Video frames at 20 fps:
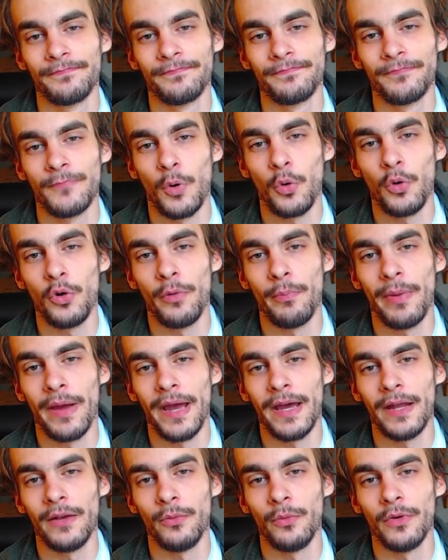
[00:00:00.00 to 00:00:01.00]
Or a
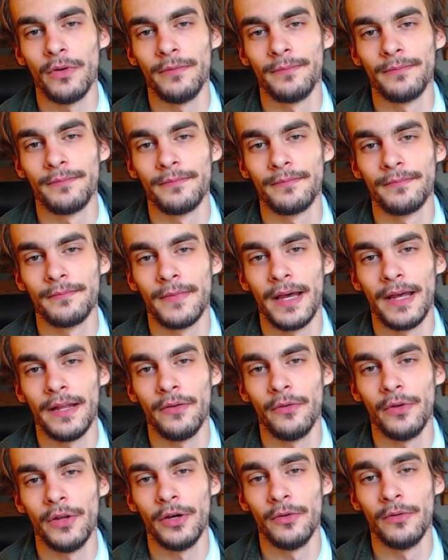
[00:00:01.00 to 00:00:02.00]
bad one. I
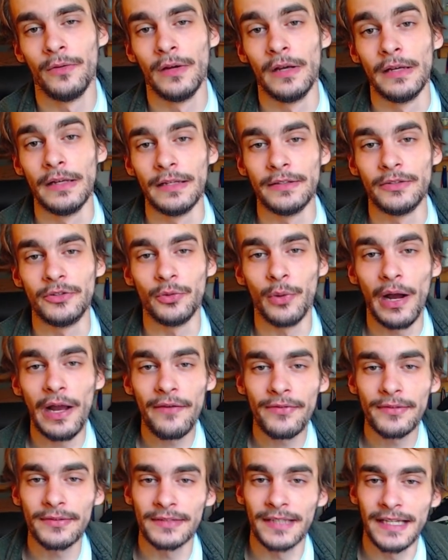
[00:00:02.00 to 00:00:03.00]
don't know. Do I have
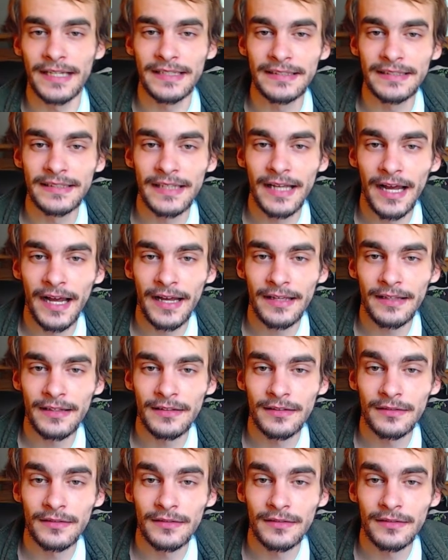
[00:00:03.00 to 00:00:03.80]
a lazy eye?